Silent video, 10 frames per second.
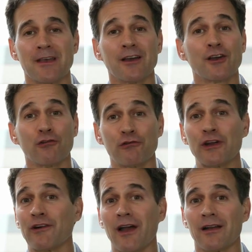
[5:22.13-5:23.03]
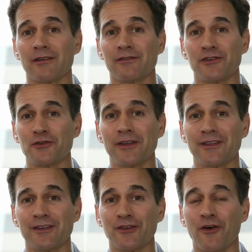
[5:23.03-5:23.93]
a career out of doing
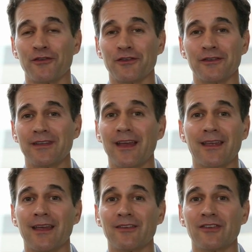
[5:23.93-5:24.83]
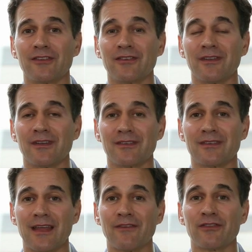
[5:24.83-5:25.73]
this over the decades. It's
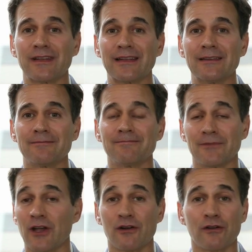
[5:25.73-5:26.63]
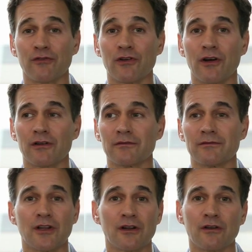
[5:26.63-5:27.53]
definitely not good for your heart,
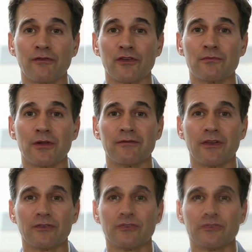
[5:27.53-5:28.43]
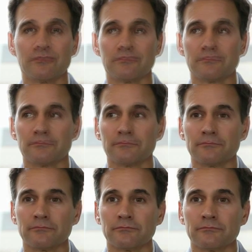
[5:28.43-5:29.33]
not good for your blood vessels.
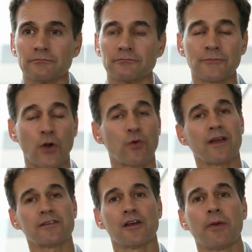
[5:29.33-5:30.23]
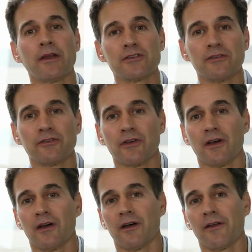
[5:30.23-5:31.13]
Well, I tell patients
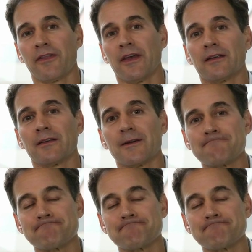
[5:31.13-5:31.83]
that